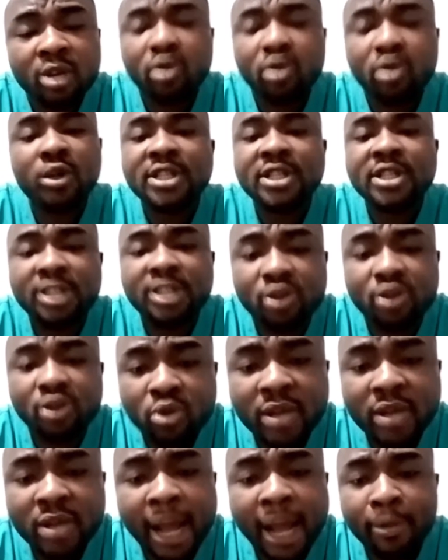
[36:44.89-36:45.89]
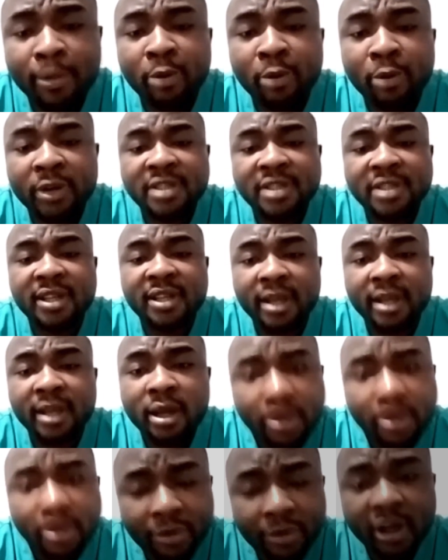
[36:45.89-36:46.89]
to institute
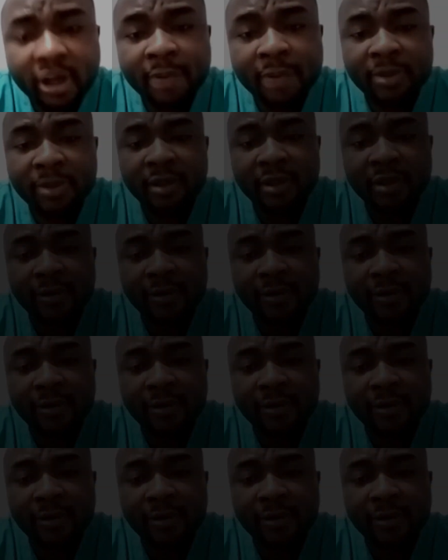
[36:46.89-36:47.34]
appropriate therapy.